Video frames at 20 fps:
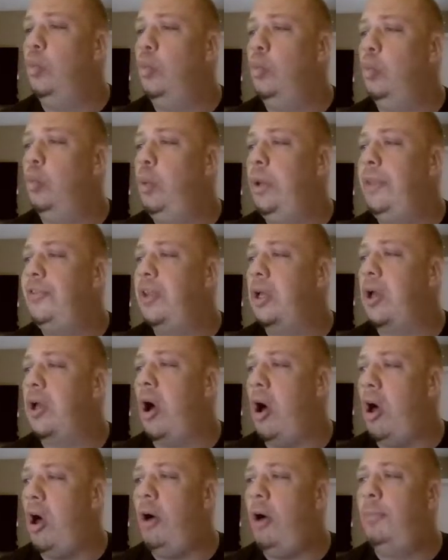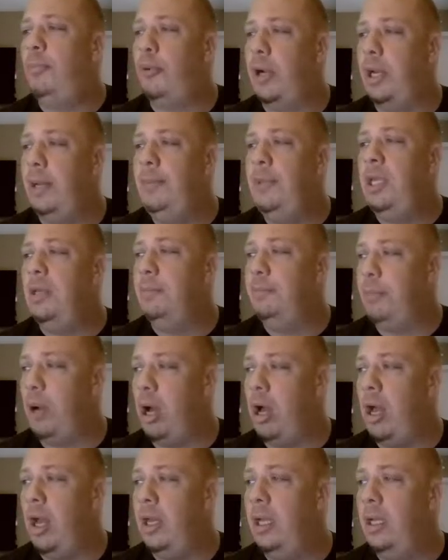With the call premium
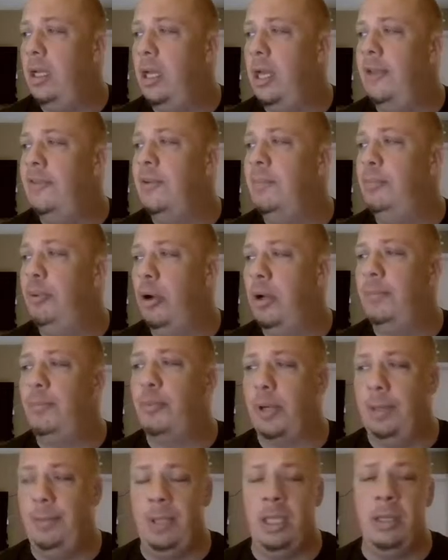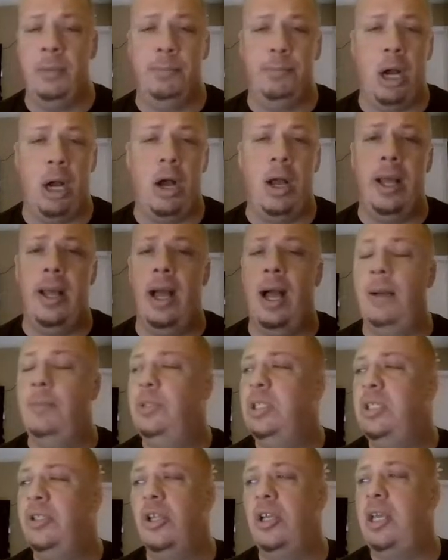bot and the put premium bot, I'm
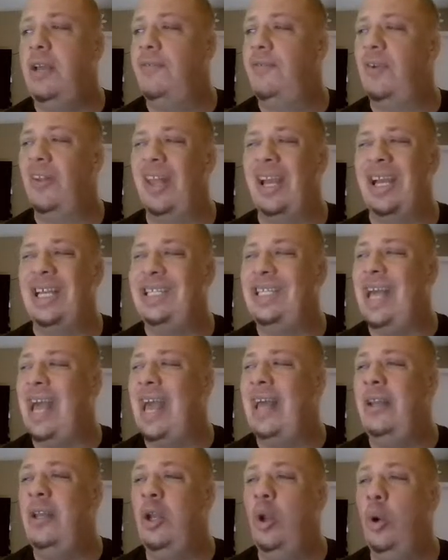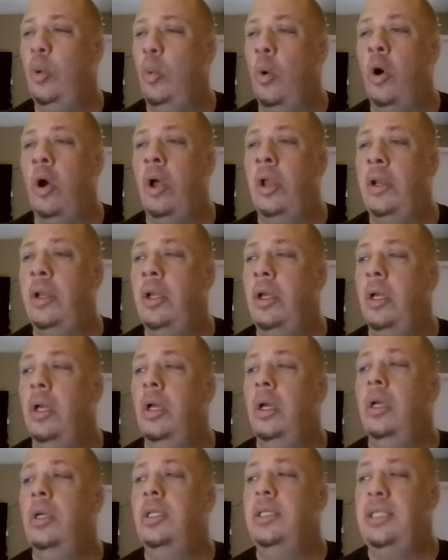just looking for like a 10-to-1
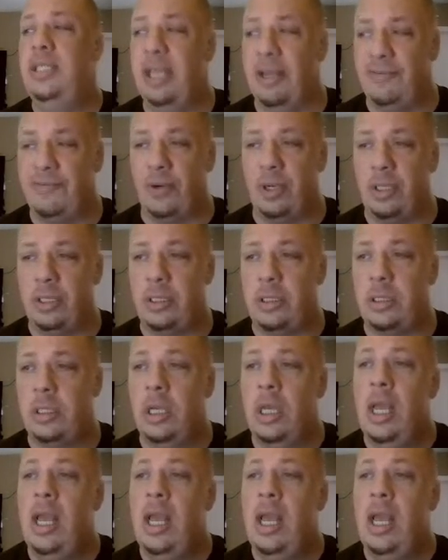difference.